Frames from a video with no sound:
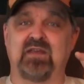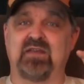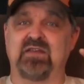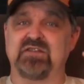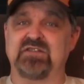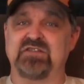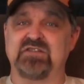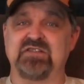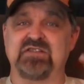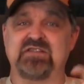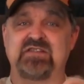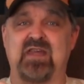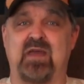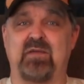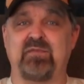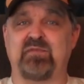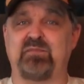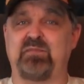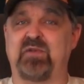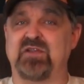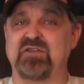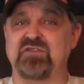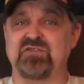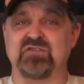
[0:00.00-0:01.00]
and she
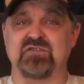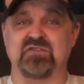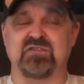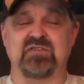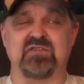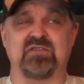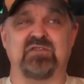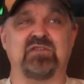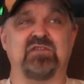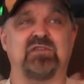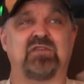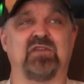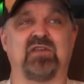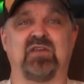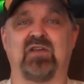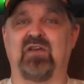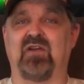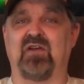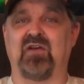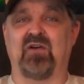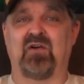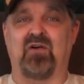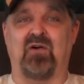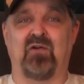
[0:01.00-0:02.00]
snaps pictures
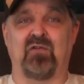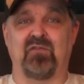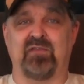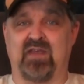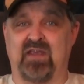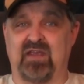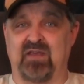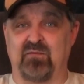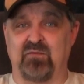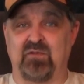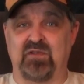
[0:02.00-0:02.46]
all day.